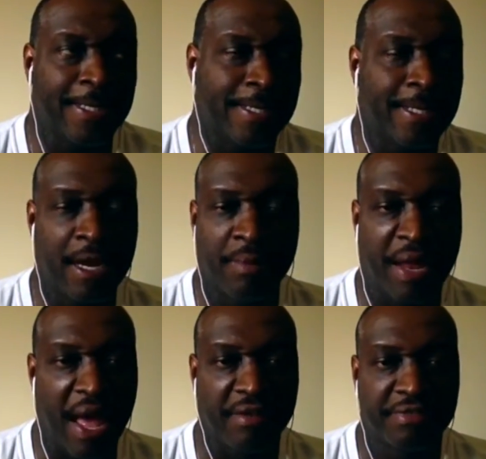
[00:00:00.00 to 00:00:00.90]
Let them
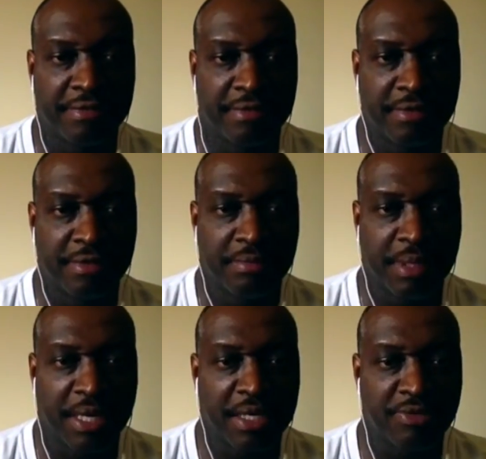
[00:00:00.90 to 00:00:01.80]
laugh.
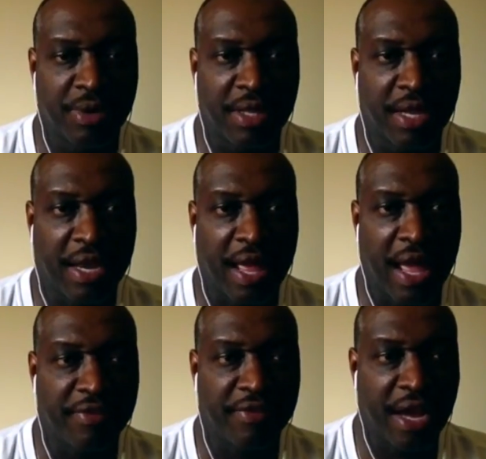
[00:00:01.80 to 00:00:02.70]
Because whether they
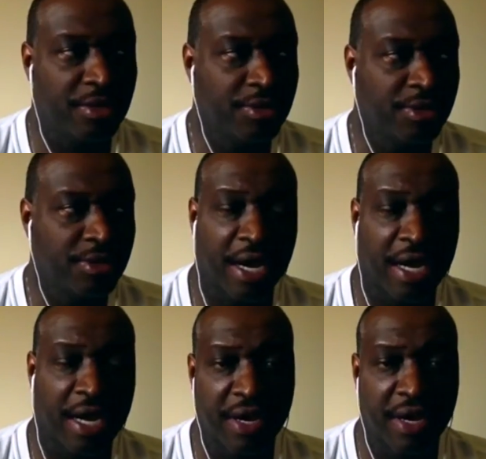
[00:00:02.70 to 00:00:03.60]
laugh or not, you still got to
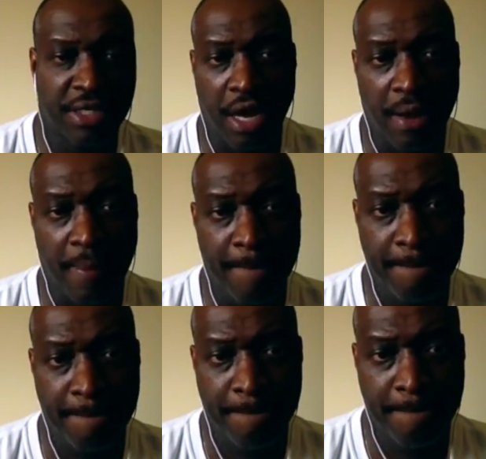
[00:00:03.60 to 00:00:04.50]
find a job.
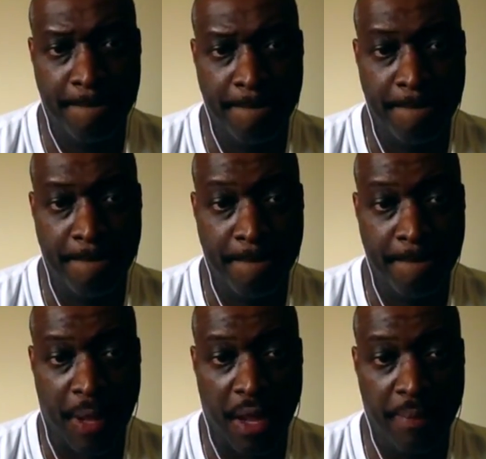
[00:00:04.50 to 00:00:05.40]

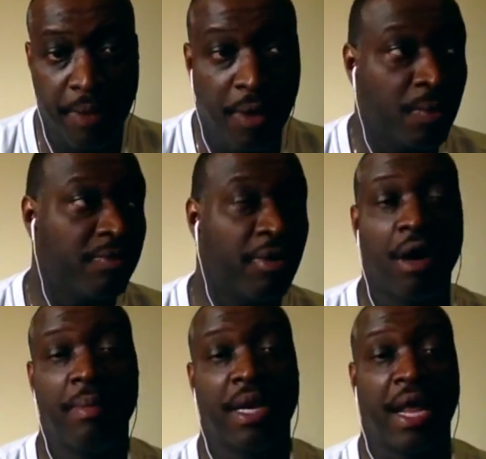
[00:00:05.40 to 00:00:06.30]
Okay? We've all
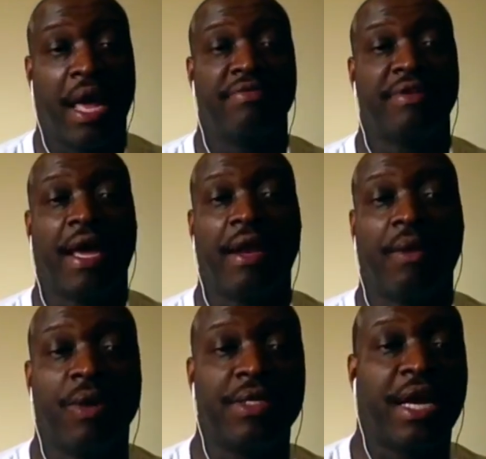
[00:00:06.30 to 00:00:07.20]
been laughed at
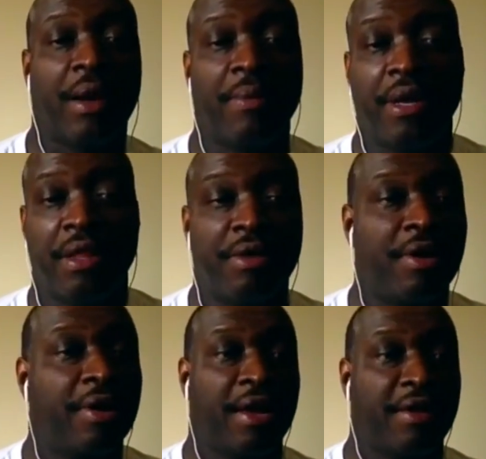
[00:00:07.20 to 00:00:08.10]
one time or another in our
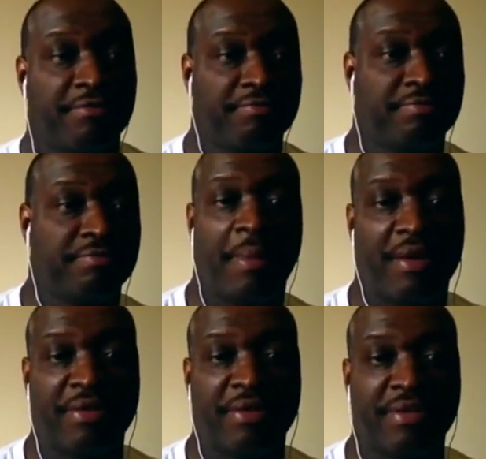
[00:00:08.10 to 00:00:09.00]
life
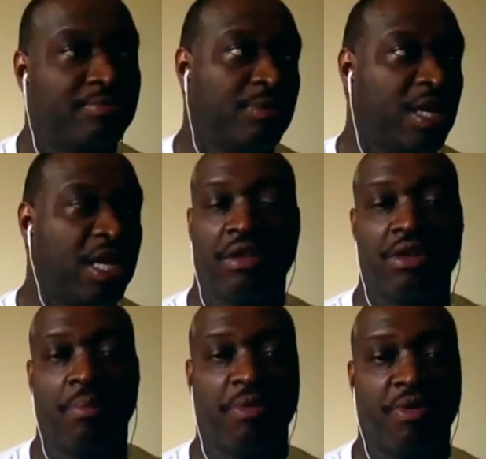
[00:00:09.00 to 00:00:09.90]
about any
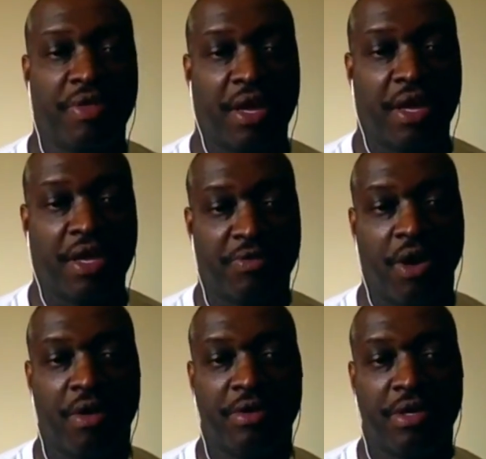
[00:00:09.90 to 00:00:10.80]
number of things. We've
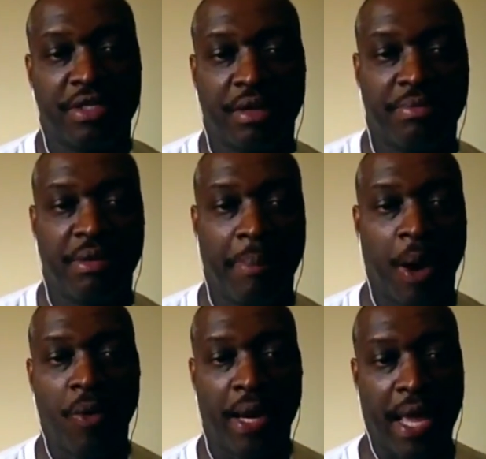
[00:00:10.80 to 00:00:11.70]
all done something
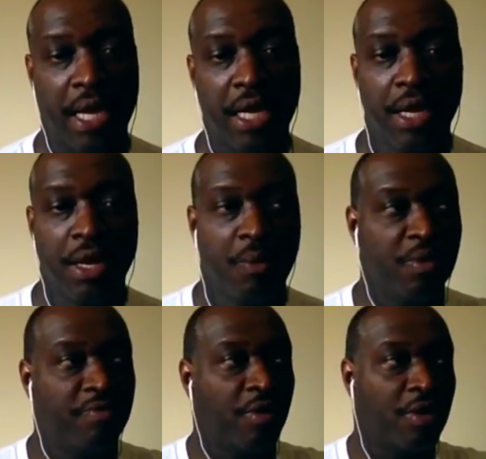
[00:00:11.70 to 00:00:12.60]
boneheaded.
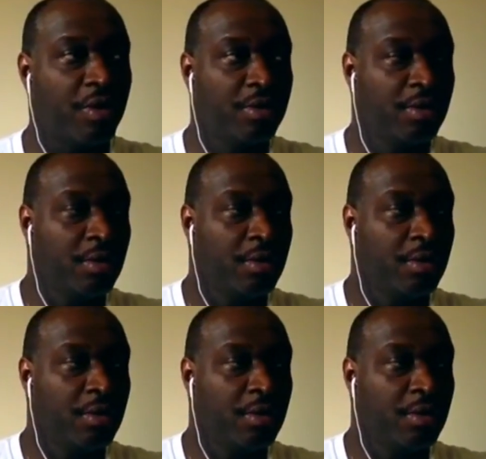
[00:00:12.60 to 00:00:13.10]
We've all